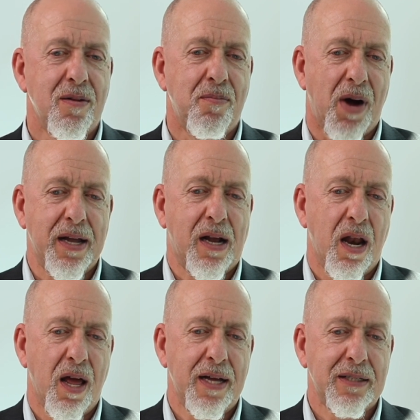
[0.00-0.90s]
my
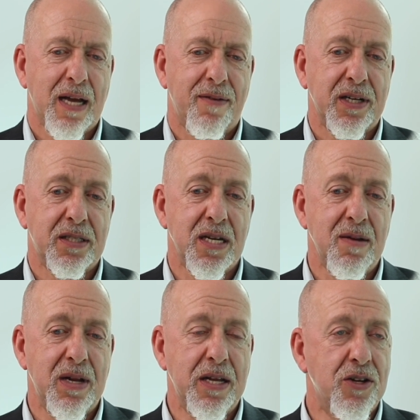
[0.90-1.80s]
clients having a
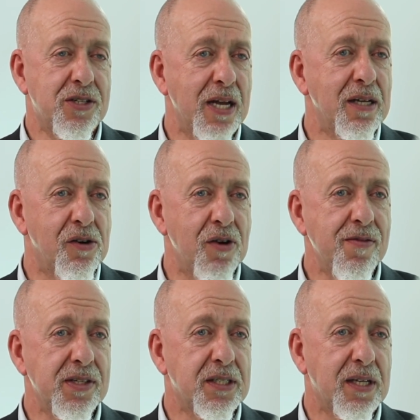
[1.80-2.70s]
team leader taking a
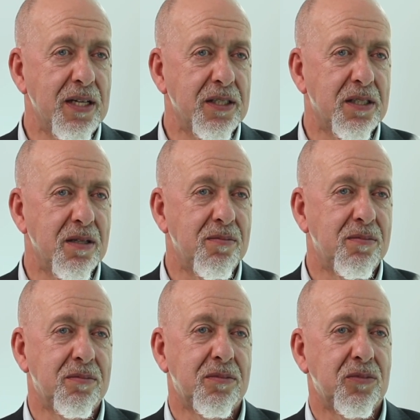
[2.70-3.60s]
grievance against them,
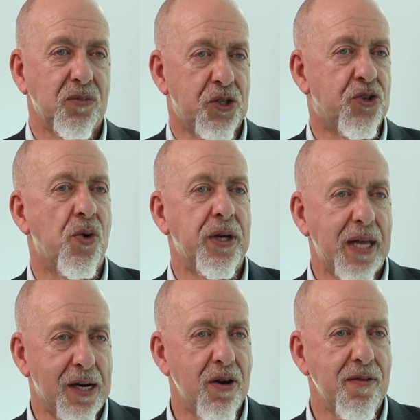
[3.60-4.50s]
withdrawing
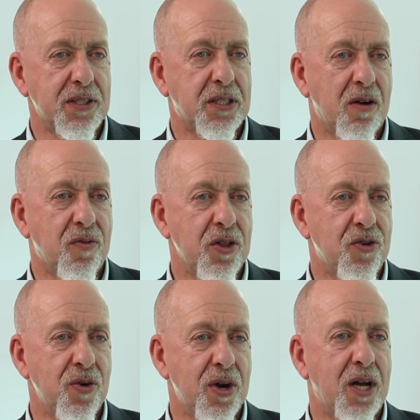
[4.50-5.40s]
that grievance halfway
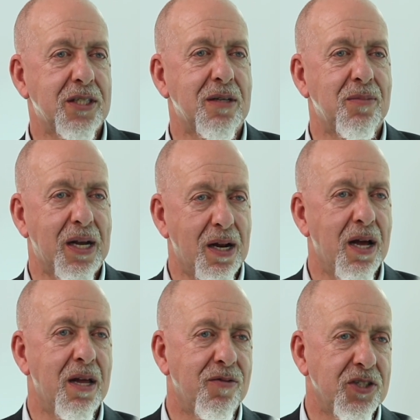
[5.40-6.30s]
through and asking my
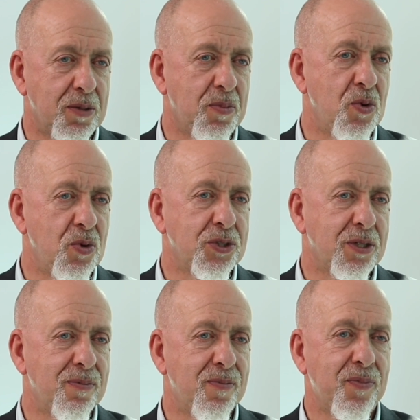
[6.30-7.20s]
client for
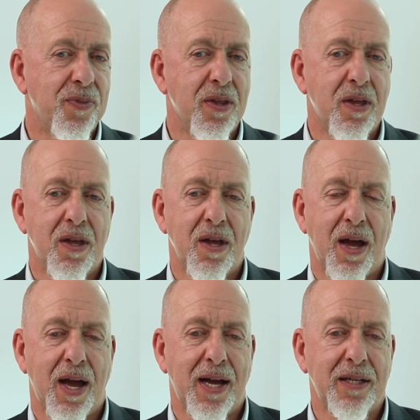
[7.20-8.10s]
support.
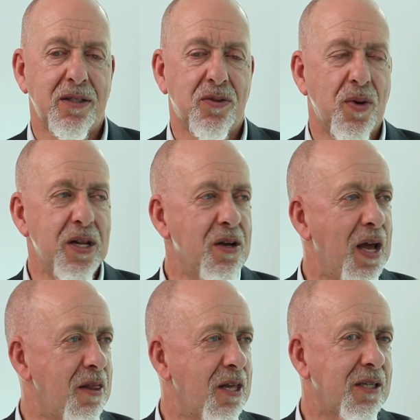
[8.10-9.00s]
And when you
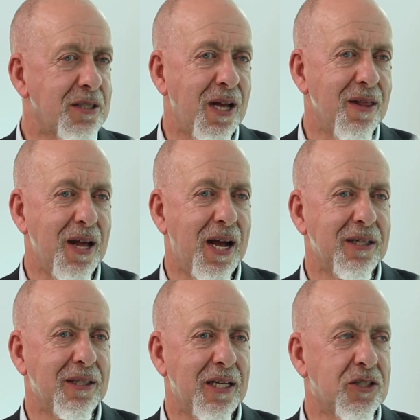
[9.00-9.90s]
get things like that,
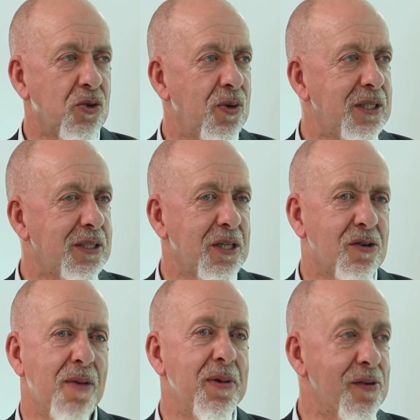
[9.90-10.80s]
that's always
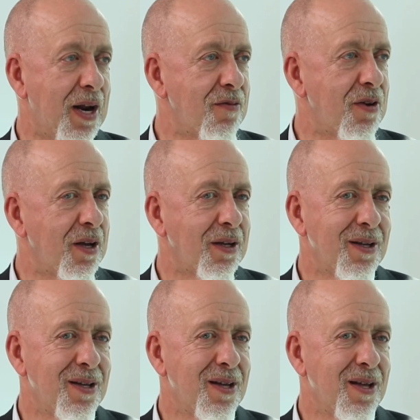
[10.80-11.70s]
incredibly gratifying,
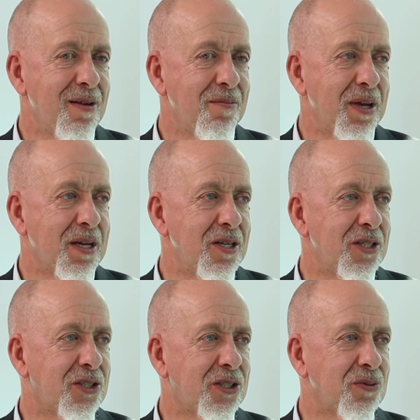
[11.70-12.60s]

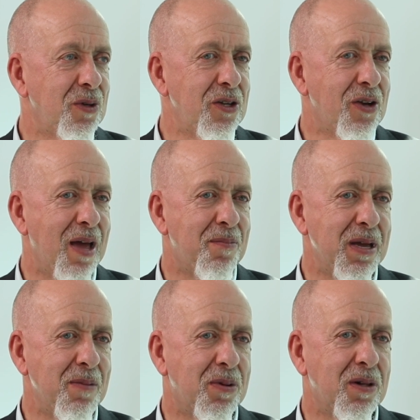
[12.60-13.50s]
because when you get
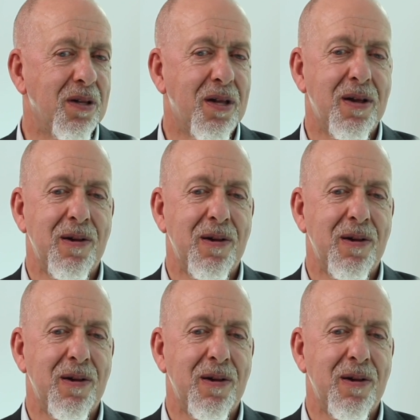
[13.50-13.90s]
people